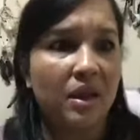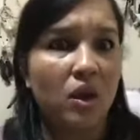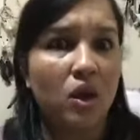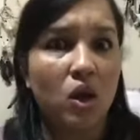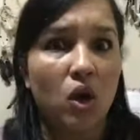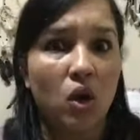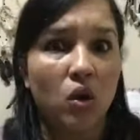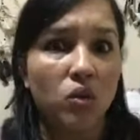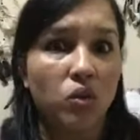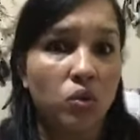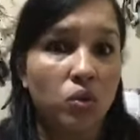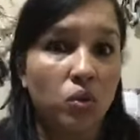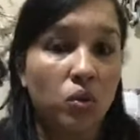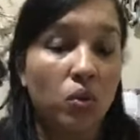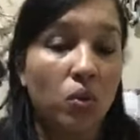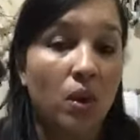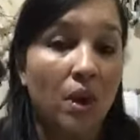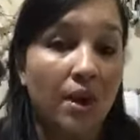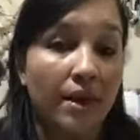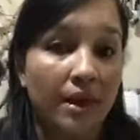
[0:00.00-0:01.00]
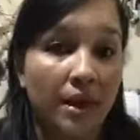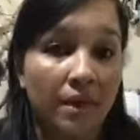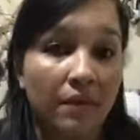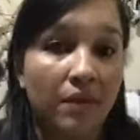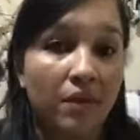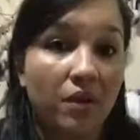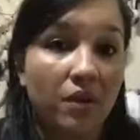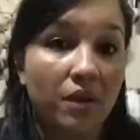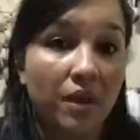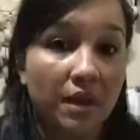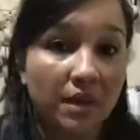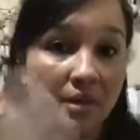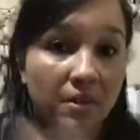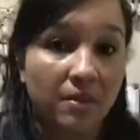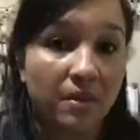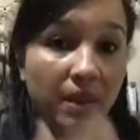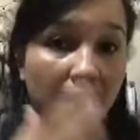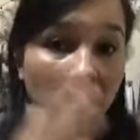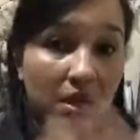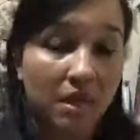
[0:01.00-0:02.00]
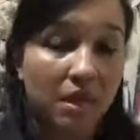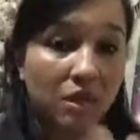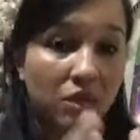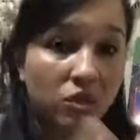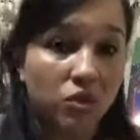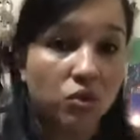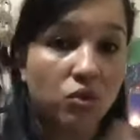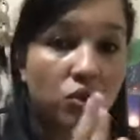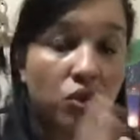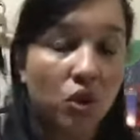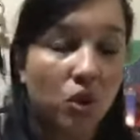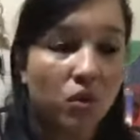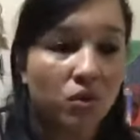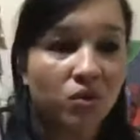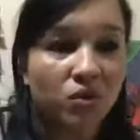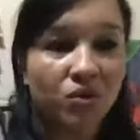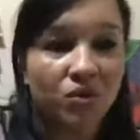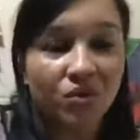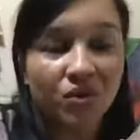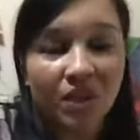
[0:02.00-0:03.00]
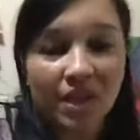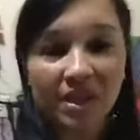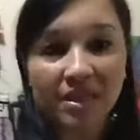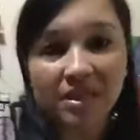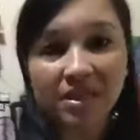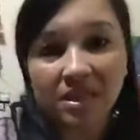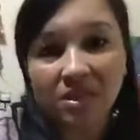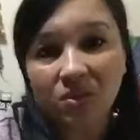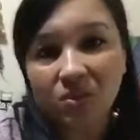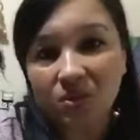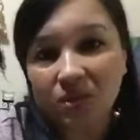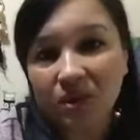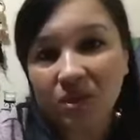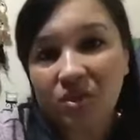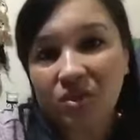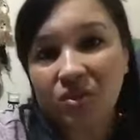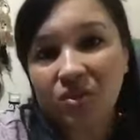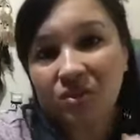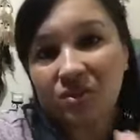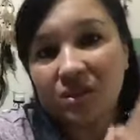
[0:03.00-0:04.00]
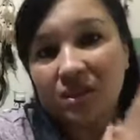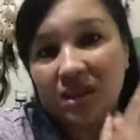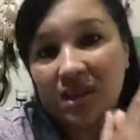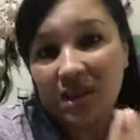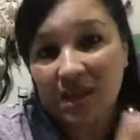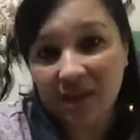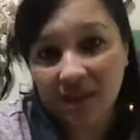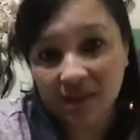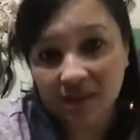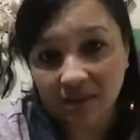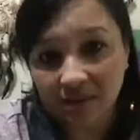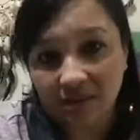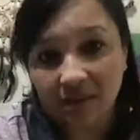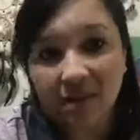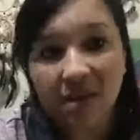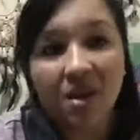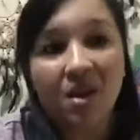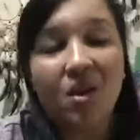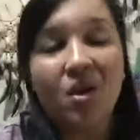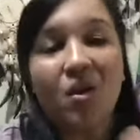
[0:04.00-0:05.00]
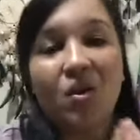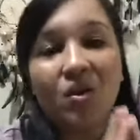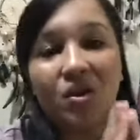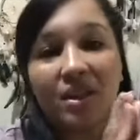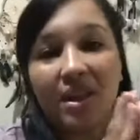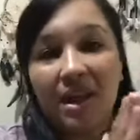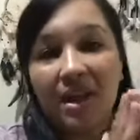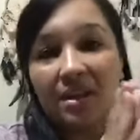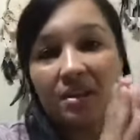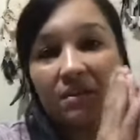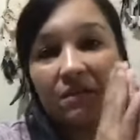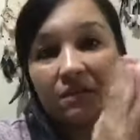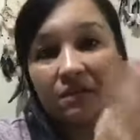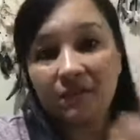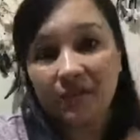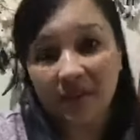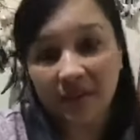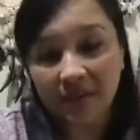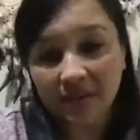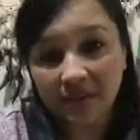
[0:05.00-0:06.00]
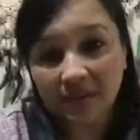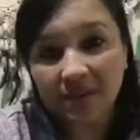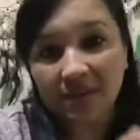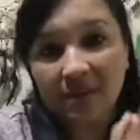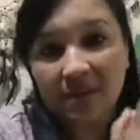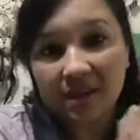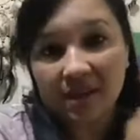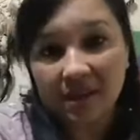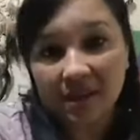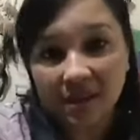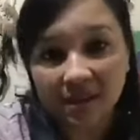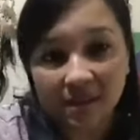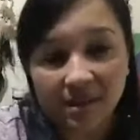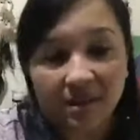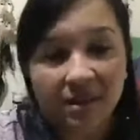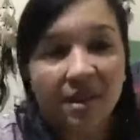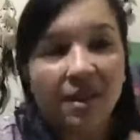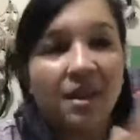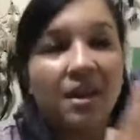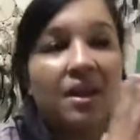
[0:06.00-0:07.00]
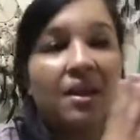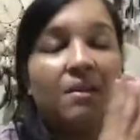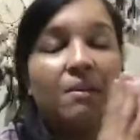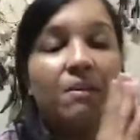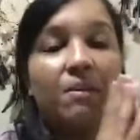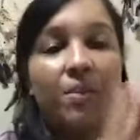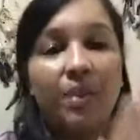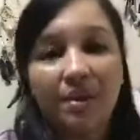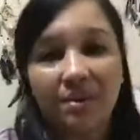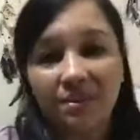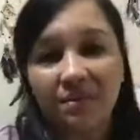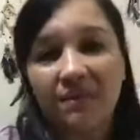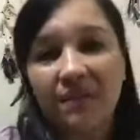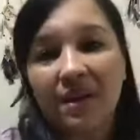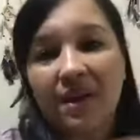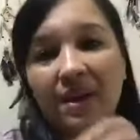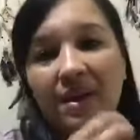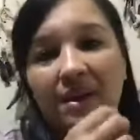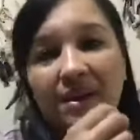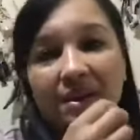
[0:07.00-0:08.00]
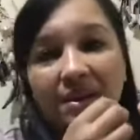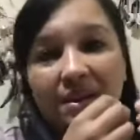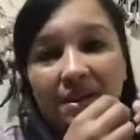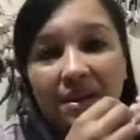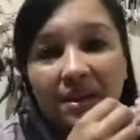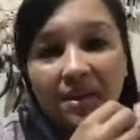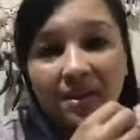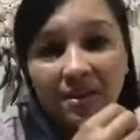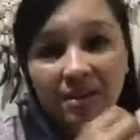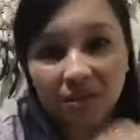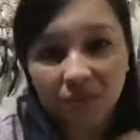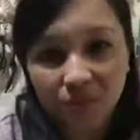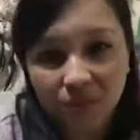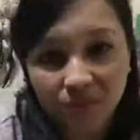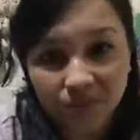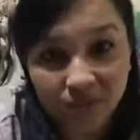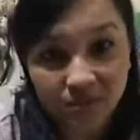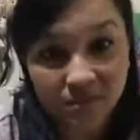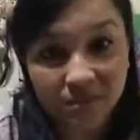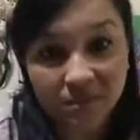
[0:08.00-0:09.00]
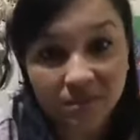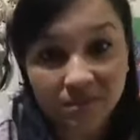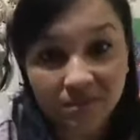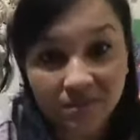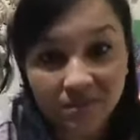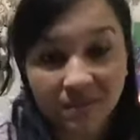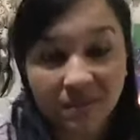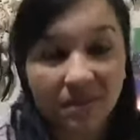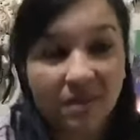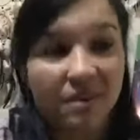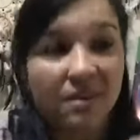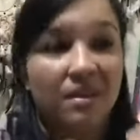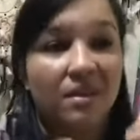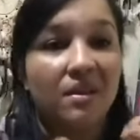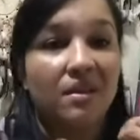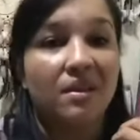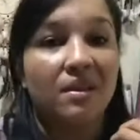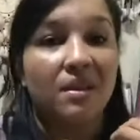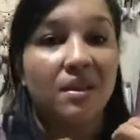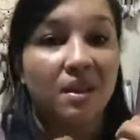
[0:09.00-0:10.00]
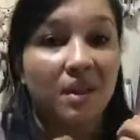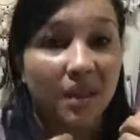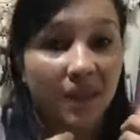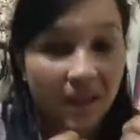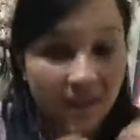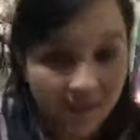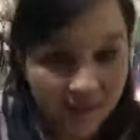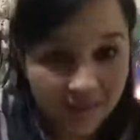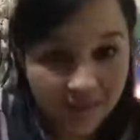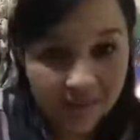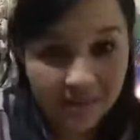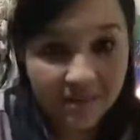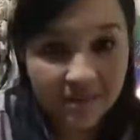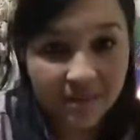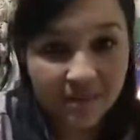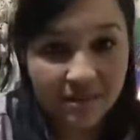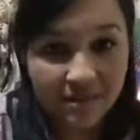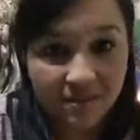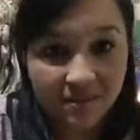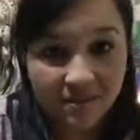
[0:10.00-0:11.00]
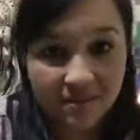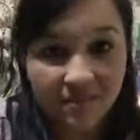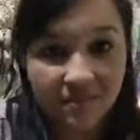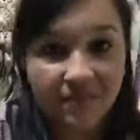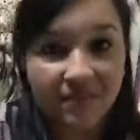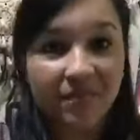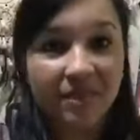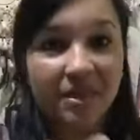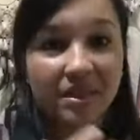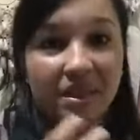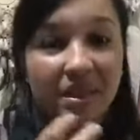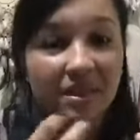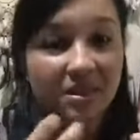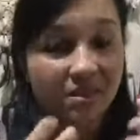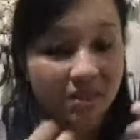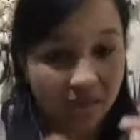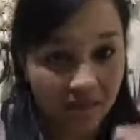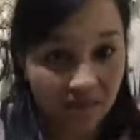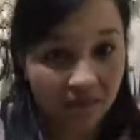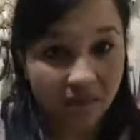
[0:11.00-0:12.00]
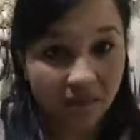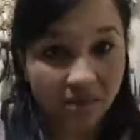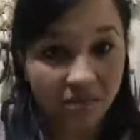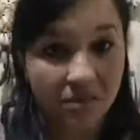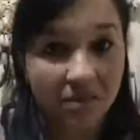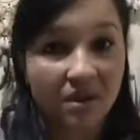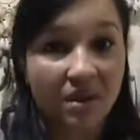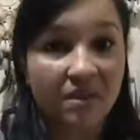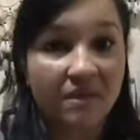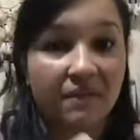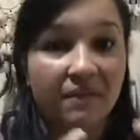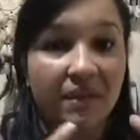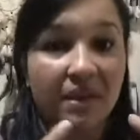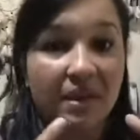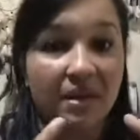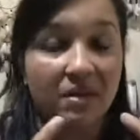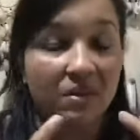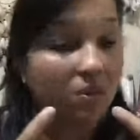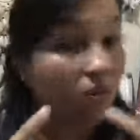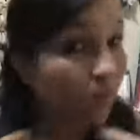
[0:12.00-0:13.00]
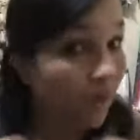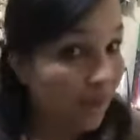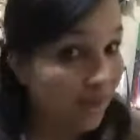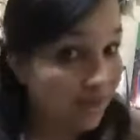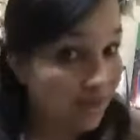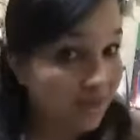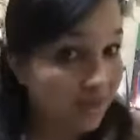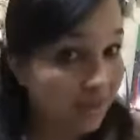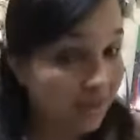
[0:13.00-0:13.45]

go through whatever is making you go through that situation again or that feeling again. Verify the roots, and I can tell you that then you're gonna find what